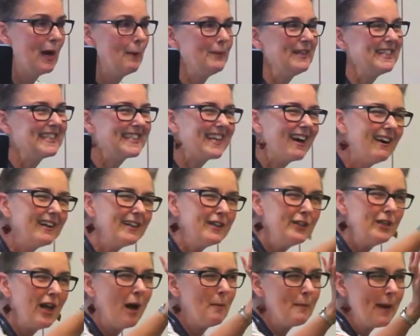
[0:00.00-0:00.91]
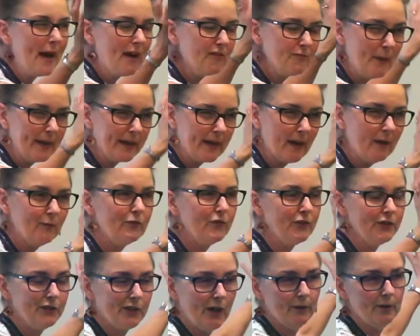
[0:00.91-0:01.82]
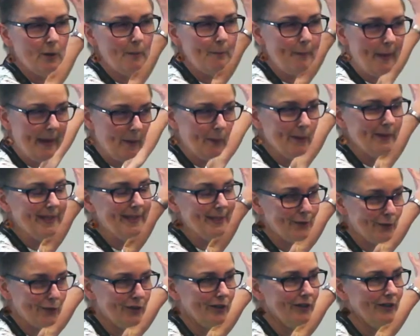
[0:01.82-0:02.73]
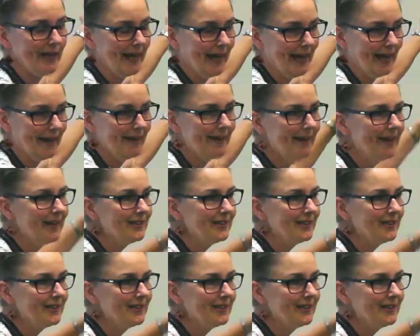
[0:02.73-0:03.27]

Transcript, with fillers: But it's kind of, I'm out of my comfort zone a bit with this sort of thing.